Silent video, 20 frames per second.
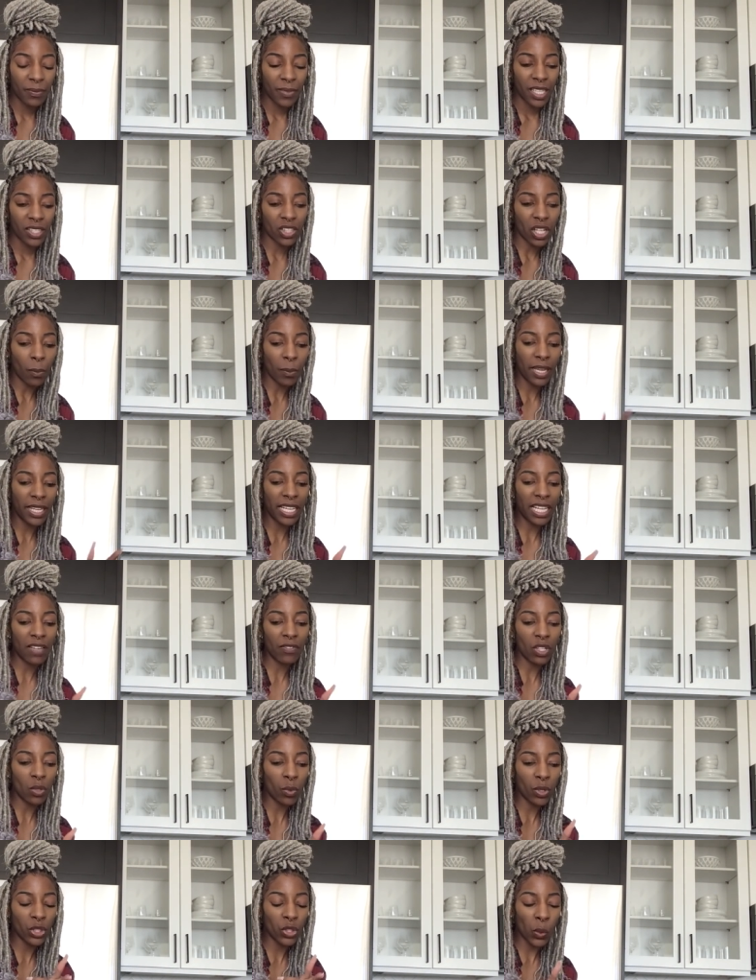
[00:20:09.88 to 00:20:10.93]
So I'm getting if
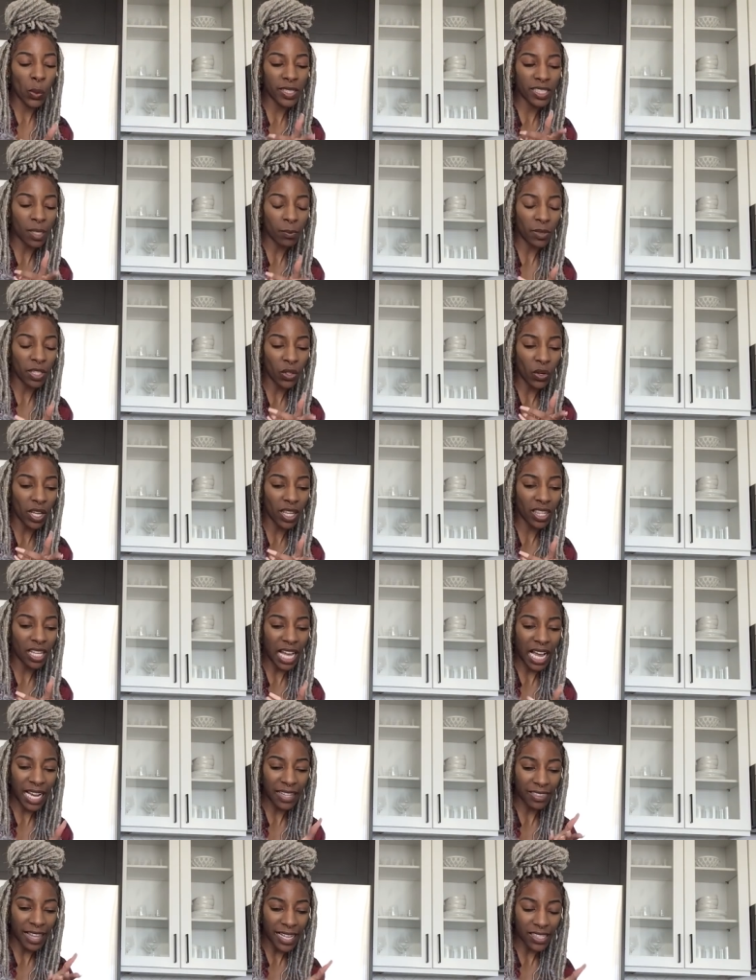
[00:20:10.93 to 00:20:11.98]
you were doing something
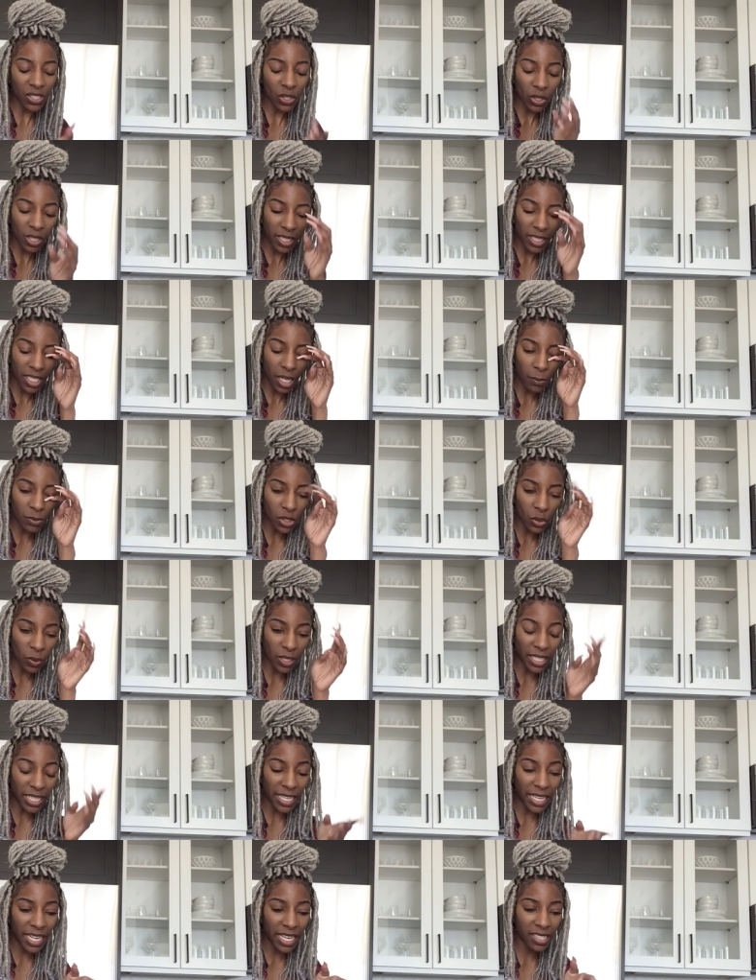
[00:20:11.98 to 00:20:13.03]
online, that's going to come to an
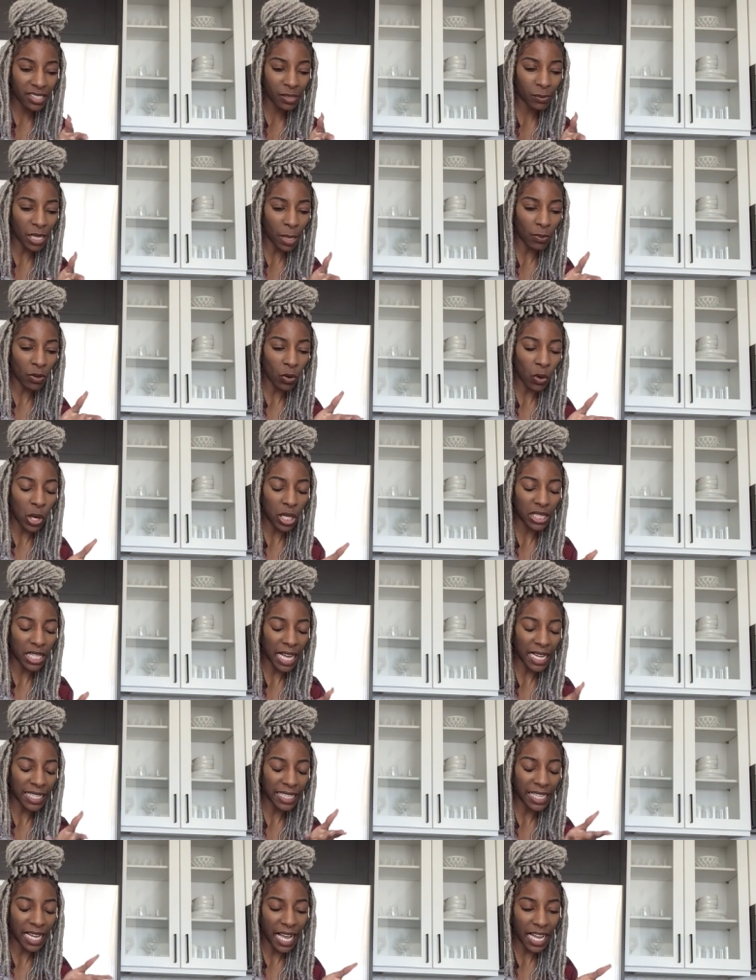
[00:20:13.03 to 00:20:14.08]
end, some type of
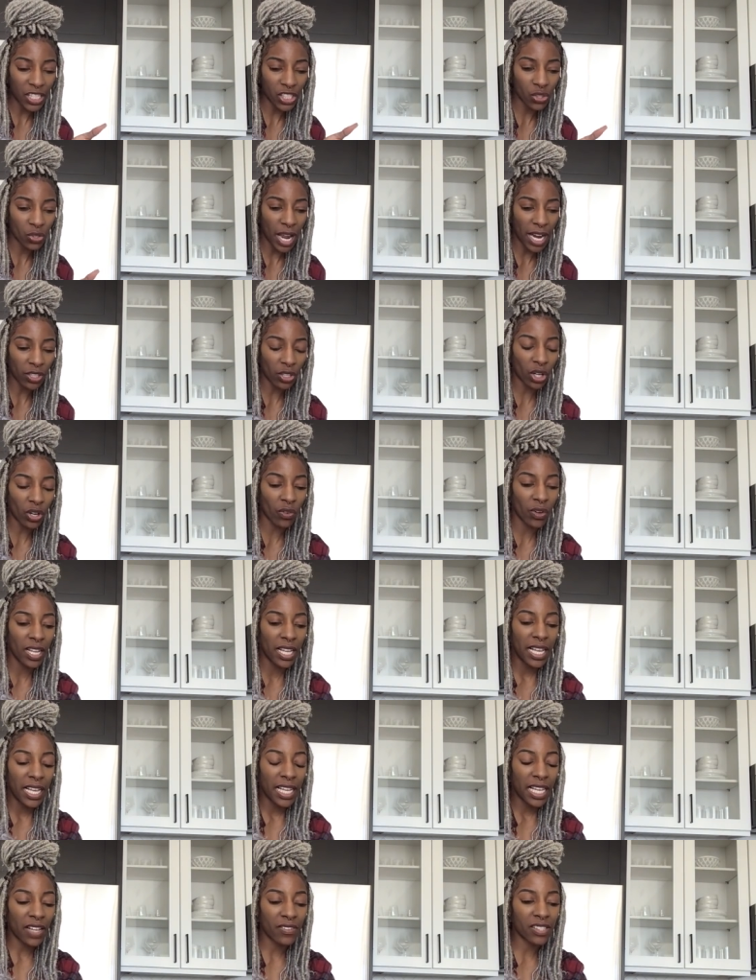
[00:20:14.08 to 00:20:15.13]
online contract, or
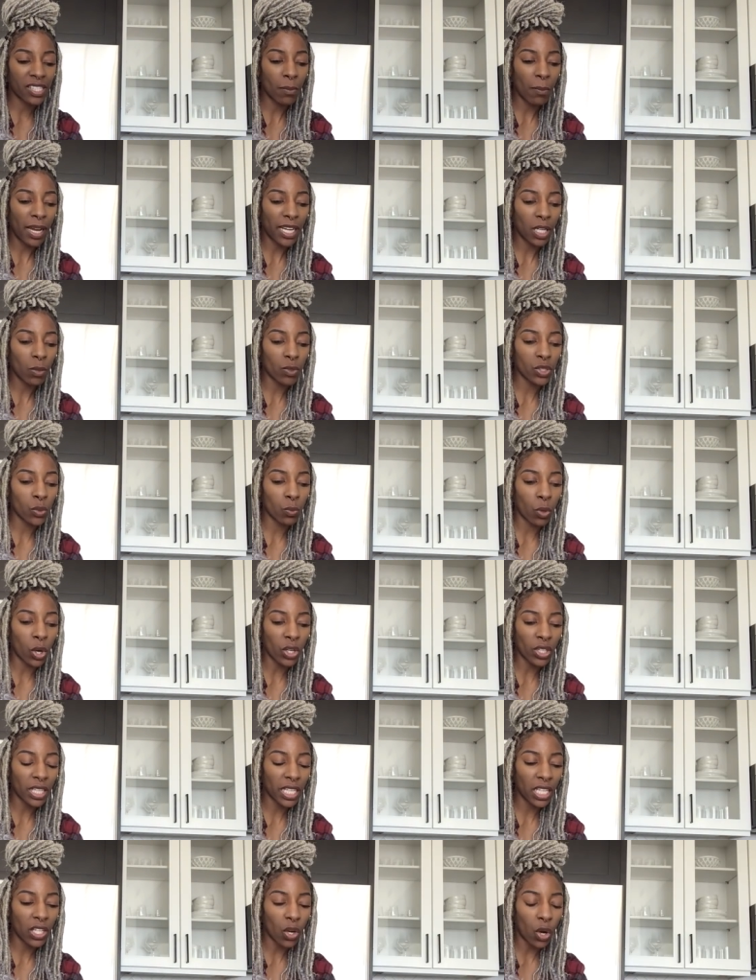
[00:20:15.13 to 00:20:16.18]
if somebody was
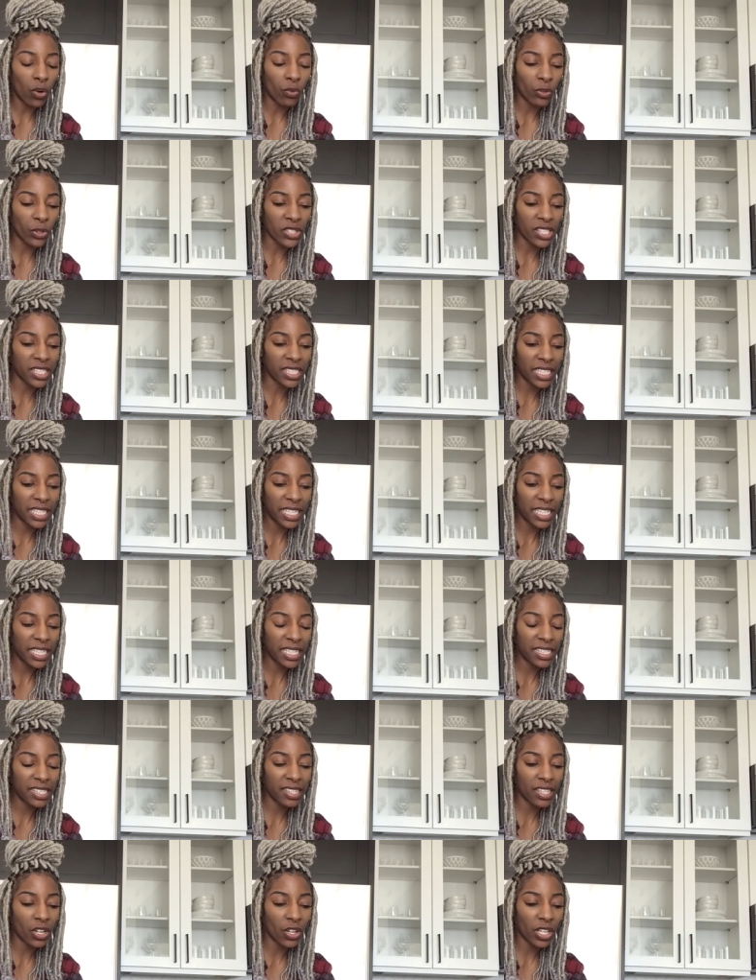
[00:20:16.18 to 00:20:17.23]
working
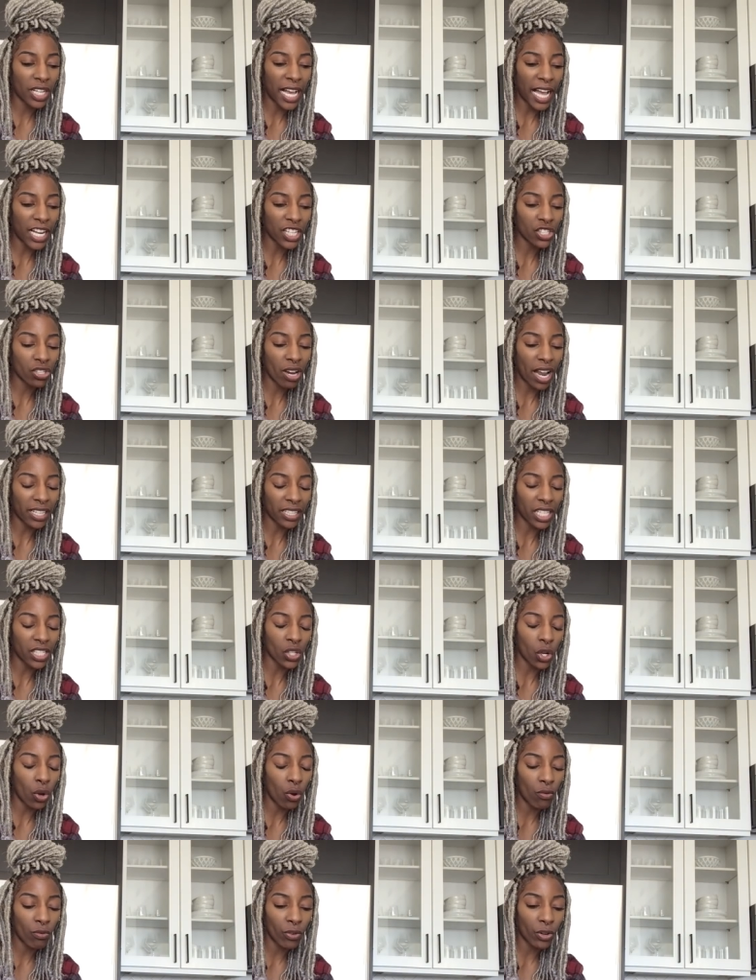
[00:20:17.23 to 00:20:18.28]
overseas, their contract is
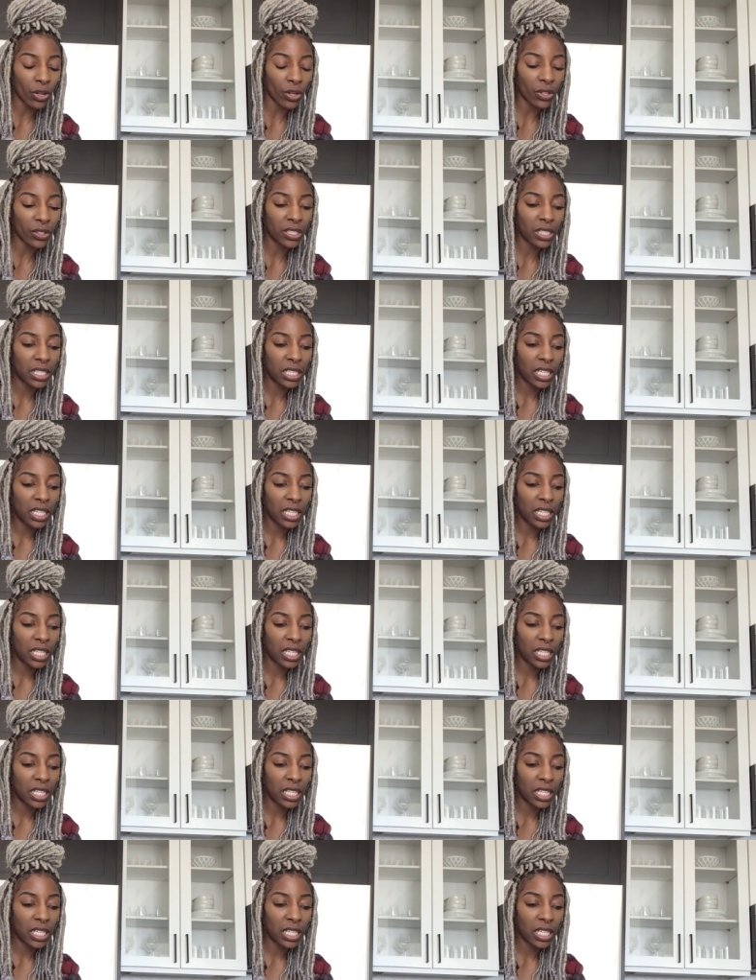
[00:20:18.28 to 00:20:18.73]
over.